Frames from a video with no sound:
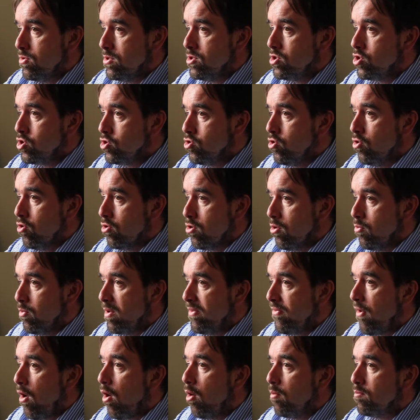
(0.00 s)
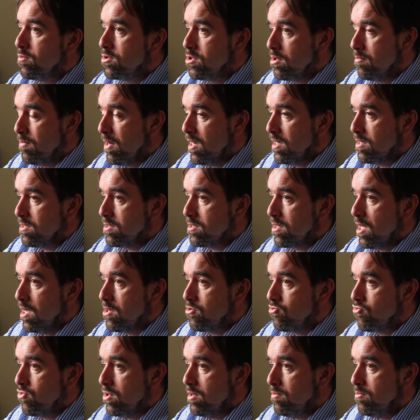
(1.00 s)
ensure that we've optimised their
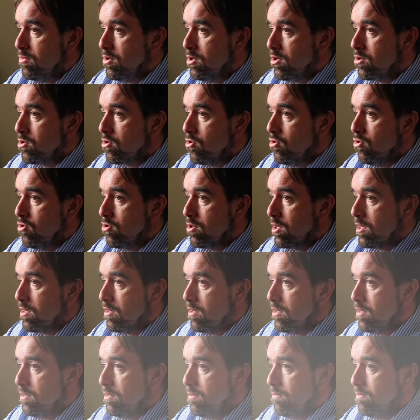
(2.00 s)
treatment accordingly.